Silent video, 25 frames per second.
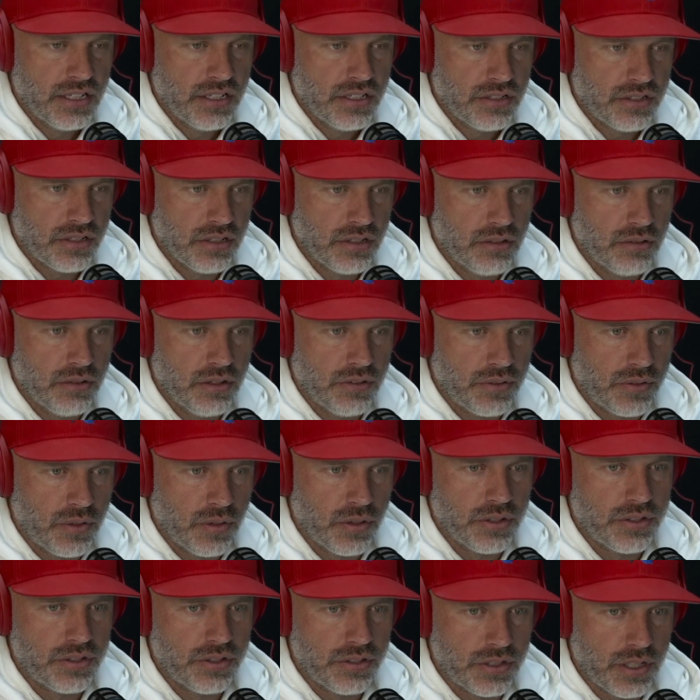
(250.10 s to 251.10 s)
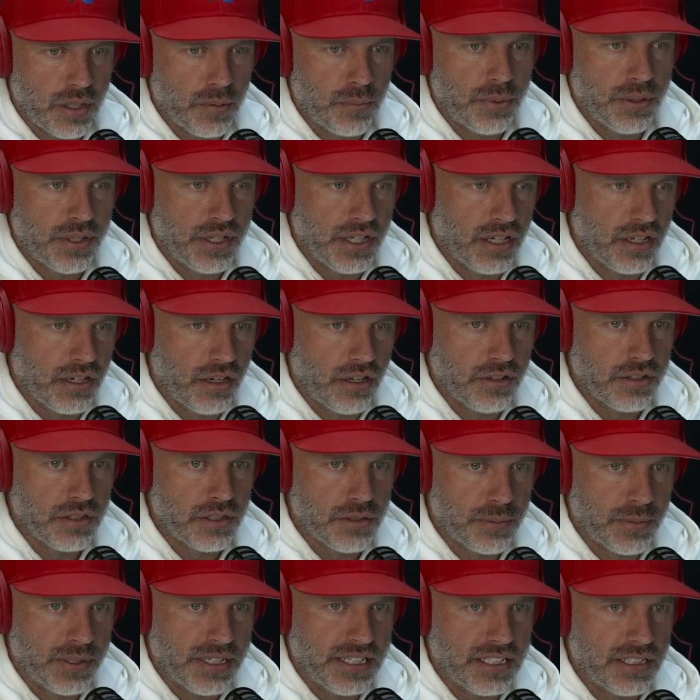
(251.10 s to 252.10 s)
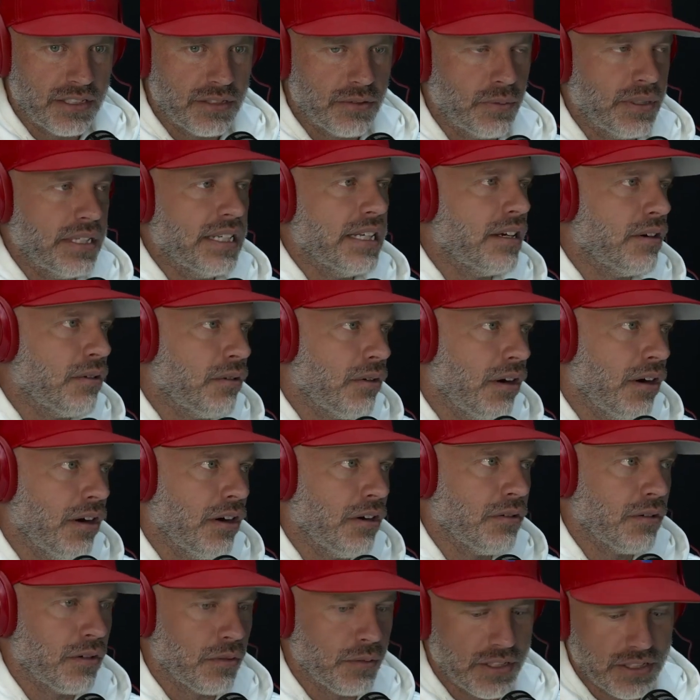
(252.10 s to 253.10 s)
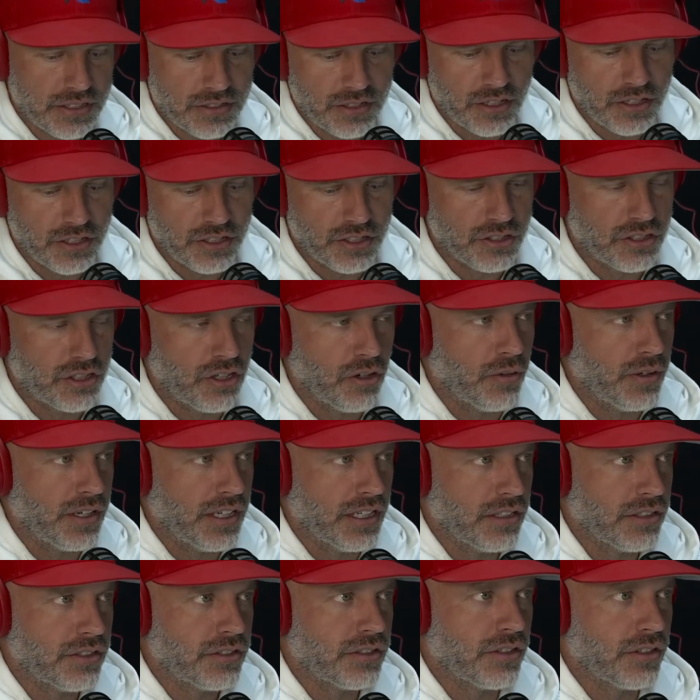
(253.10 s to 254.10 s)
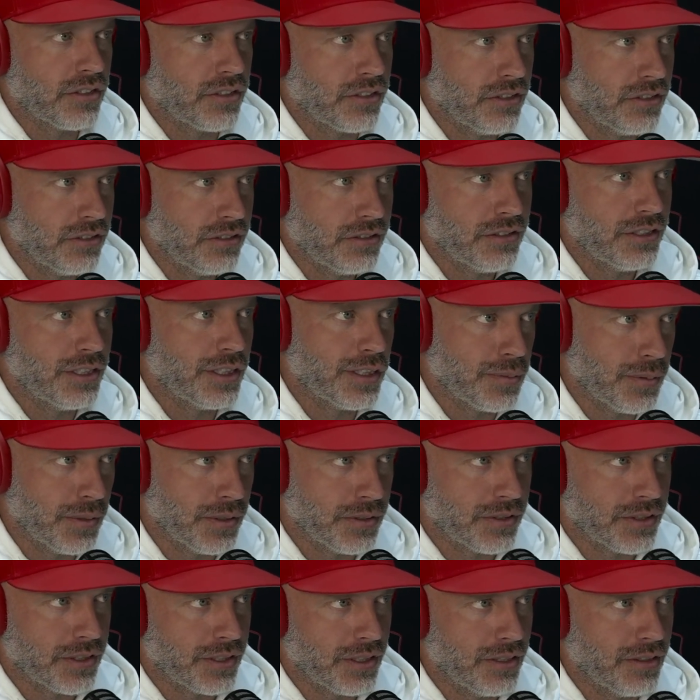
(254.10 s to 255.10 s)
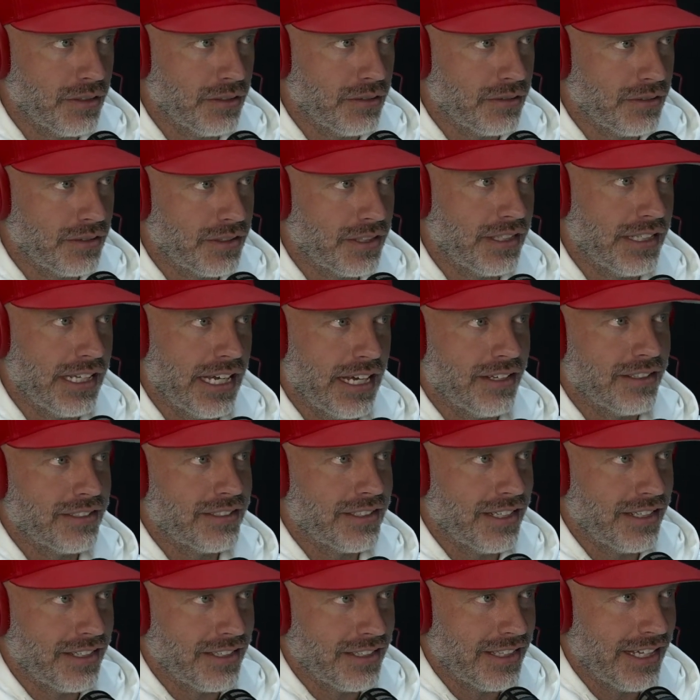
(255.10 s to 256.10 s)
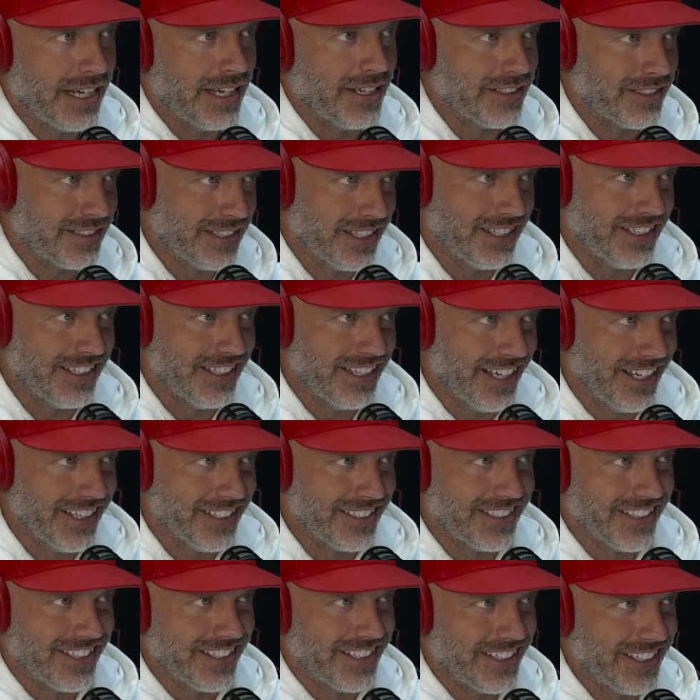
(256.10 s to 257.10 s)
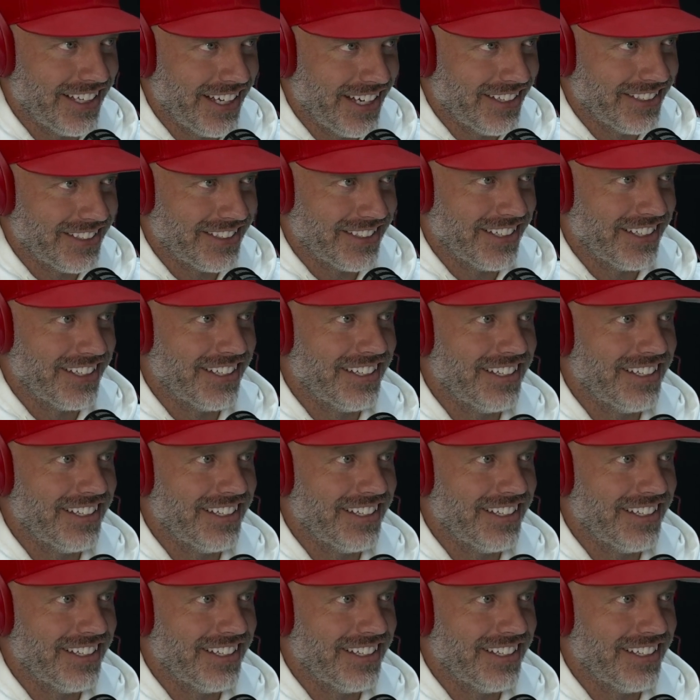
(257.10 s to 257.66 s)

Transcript: So, of course, you start putting on all the springs. We did it wrong where we started just going in a circle. You're supposed to go to the outside, to the outside, to the outside, to the outside.